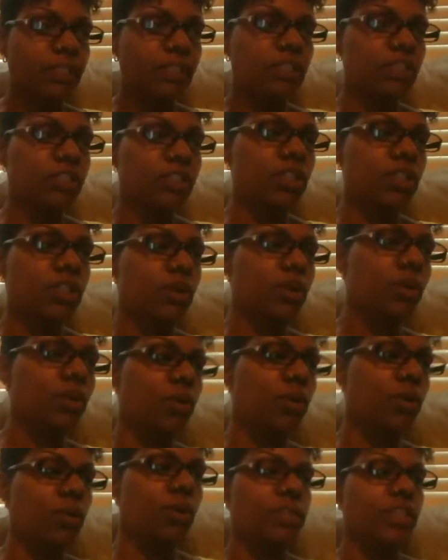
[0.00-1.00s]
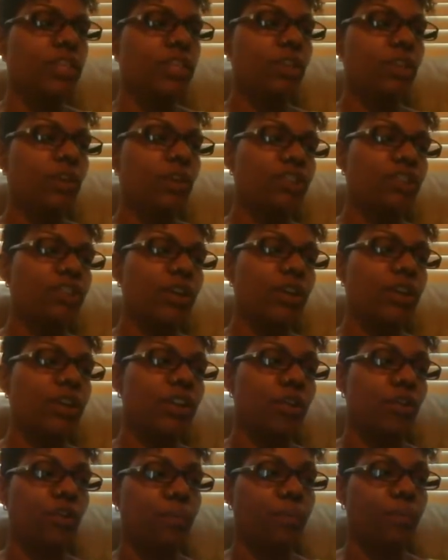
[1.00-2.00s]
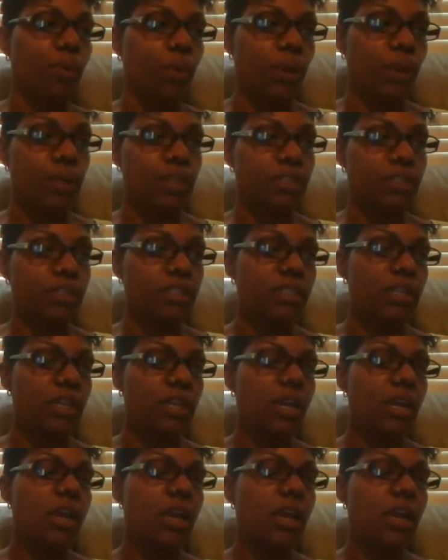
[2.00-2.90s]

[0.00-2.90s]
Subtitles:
So then you also have your reports.